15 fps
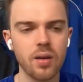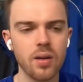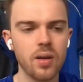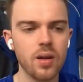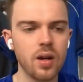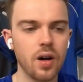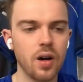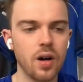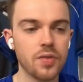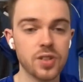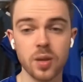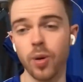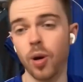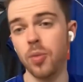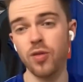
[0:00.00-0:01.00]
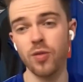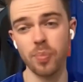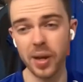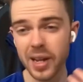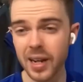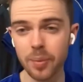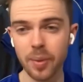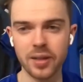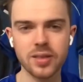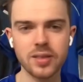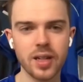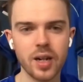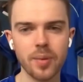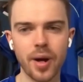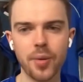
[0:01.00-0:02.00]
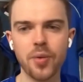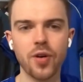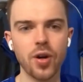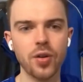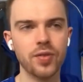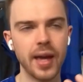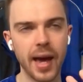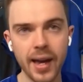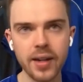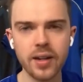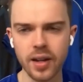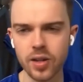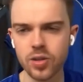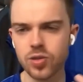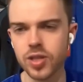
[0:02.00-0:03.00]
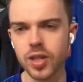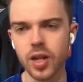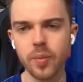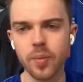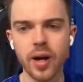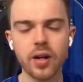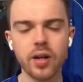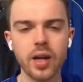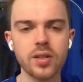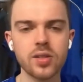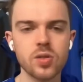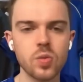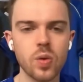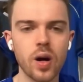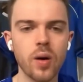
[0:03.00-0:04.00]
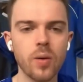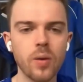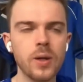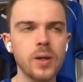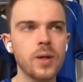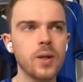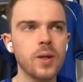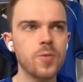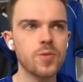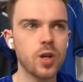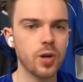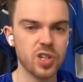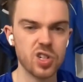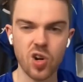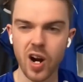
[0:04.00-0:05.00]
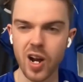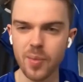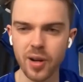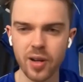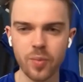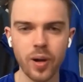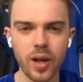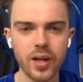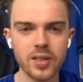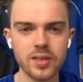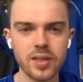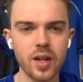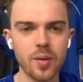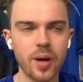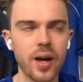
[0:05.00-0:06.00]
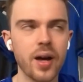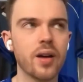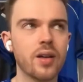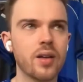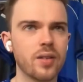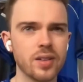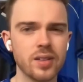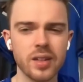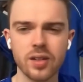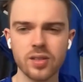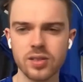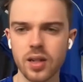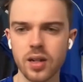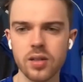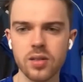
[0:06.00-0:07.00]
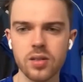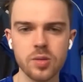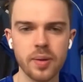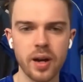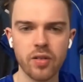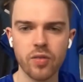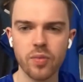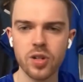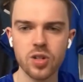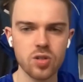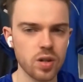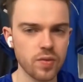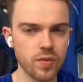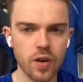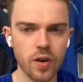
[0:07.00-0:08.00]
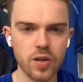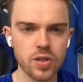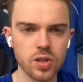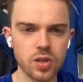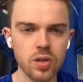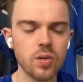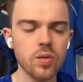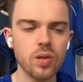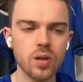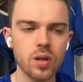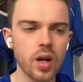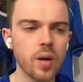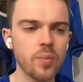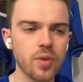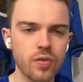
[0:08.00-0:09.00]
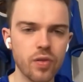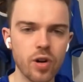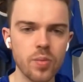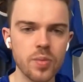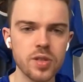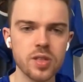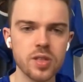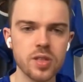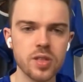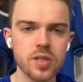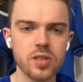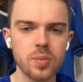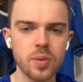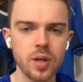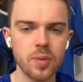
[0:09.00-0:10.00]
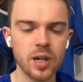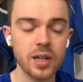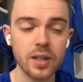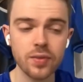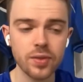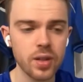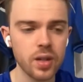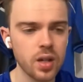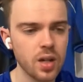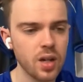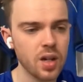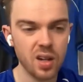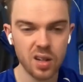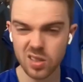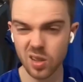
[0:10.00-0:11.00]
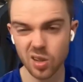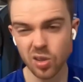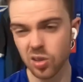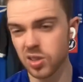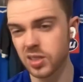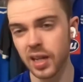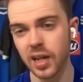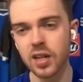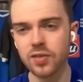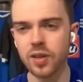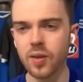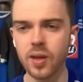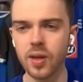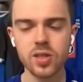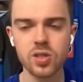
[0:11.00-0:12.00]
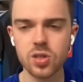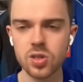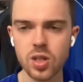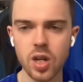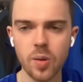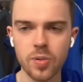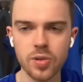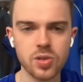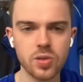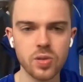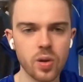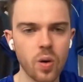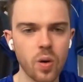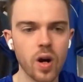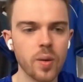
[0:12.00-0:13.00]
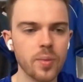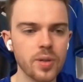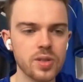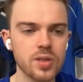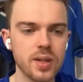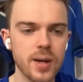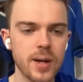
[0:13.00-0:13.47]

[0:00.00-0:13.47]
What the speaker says: Obviously, by moving Bielik back to centre back, we've kind of gained an extra centre back, I guess, as well. Cody Dramer can play at centre back. I think Dion Sanderson's back from injury very soon, if rumours are to be believed. So I can understand if they think he's just surplus to requirements.